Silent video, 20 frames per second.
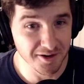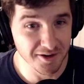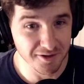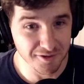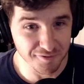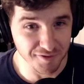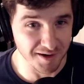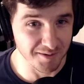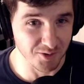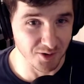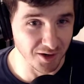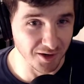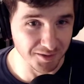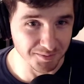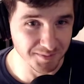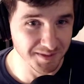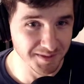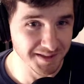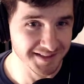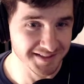if I'm
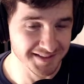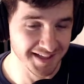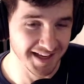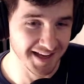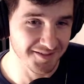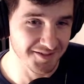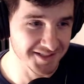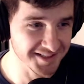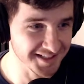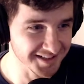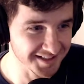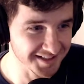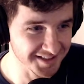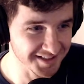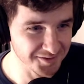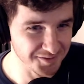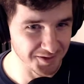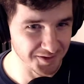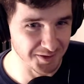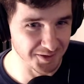wrong, because I haven't seen
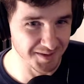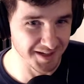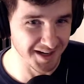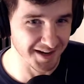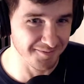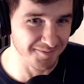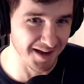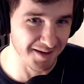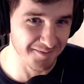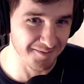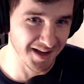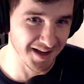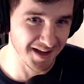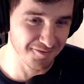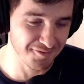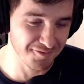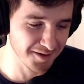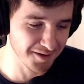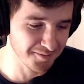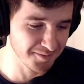this film and I
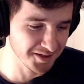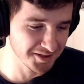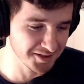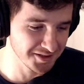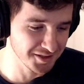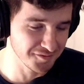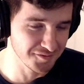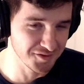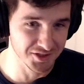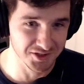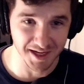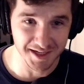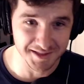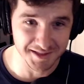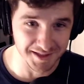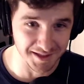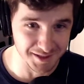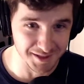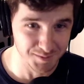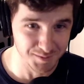very much have just
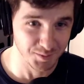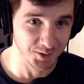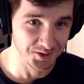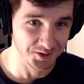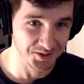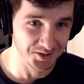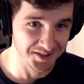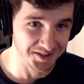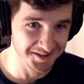anti-spoiled it.